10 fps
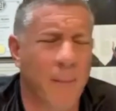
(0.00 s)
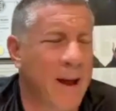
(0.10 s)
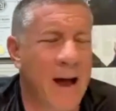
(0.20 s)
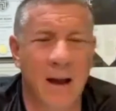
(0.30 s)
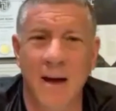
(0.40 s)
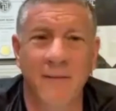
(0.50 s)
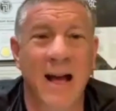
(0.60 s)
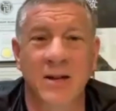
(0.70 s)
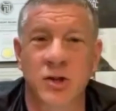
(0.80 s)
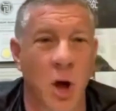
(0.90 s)
I've got
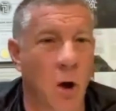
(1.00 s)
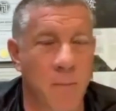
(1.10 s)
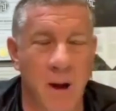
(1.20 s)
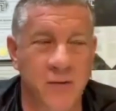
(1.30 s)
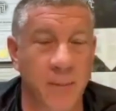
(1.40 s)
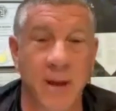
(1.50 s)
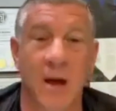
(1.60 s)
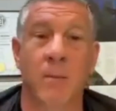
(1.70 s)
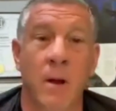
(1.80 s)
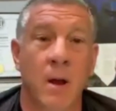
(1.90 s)
so much from him.
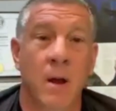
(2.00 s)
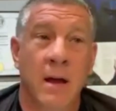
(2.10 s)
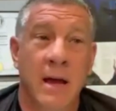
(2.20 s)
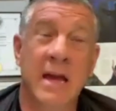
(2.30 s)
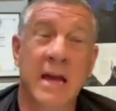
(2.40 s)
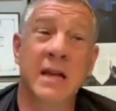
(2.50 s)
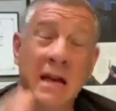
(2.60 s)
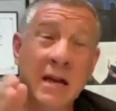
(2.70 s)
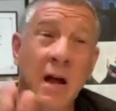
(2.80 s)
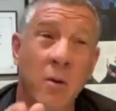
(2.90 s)

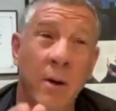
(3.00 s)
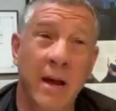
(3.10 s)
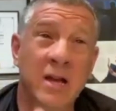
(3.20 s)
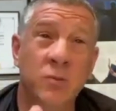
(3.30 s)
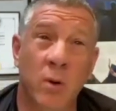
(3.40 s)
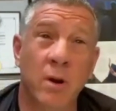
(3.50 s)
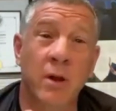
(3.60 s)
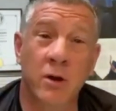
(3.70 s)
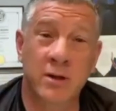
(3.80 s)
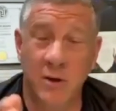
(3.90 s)
He's one of
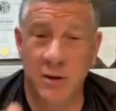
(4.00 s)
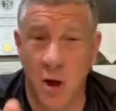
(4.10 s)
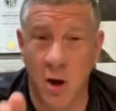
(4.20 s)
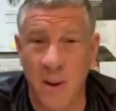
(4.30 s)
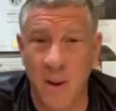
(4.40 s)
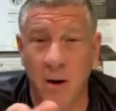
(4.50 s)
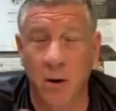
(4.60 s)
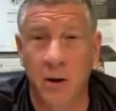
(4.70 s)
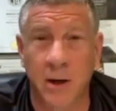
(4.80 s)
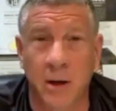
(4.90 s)
those I was talking about
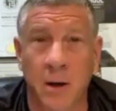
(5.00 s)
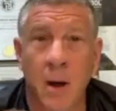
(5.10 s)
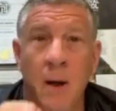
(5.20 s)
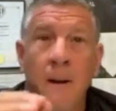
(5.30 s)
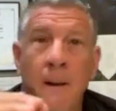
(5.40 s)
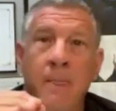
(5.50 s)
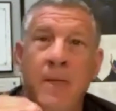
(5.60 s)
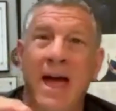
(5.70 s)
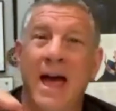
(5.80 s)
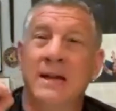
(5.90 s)
earlier
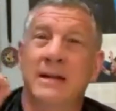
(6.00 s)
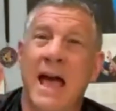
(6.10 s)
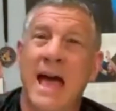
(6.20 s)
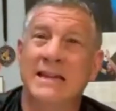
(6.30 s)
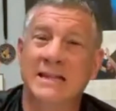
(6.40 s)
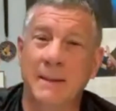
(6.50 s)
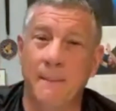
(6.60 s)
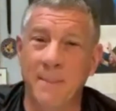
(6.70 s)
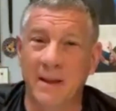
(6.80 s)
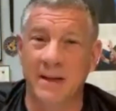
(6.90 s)
that has the
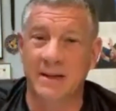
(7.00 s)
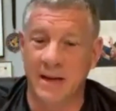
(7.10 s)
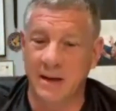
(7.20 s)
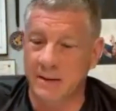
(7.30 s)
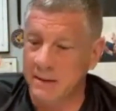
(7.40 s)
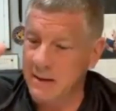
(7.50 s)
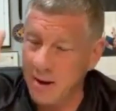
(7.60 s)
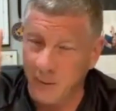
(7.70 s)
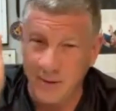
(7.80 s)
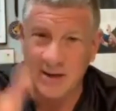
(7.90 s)
ability. Not only
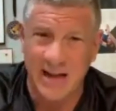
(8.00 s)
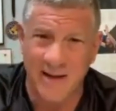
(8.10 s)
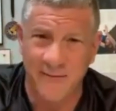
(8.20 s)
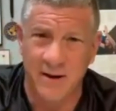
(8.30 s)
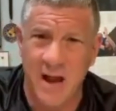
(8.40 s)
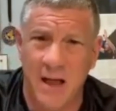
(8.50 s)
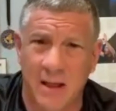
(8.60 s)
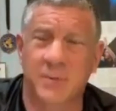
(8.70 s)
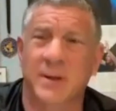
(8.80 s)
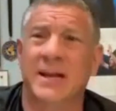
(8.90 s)
does he have the knowledge,
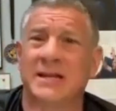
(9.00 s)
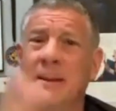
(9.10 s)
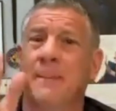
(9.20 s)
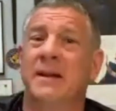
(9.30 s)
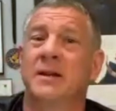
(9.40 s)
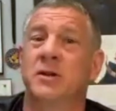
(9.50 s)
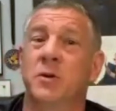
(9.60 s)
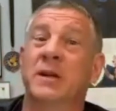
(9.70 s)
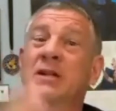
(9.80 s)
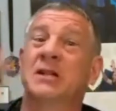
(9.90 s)
but he has the ability to
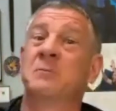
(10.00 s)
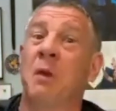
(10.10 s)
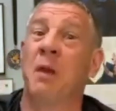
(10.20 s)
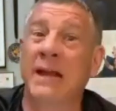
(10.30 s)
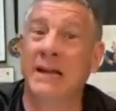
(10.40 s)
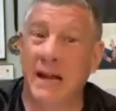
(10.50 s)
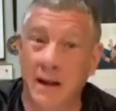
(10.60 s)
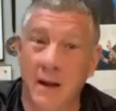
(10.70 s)
explain it.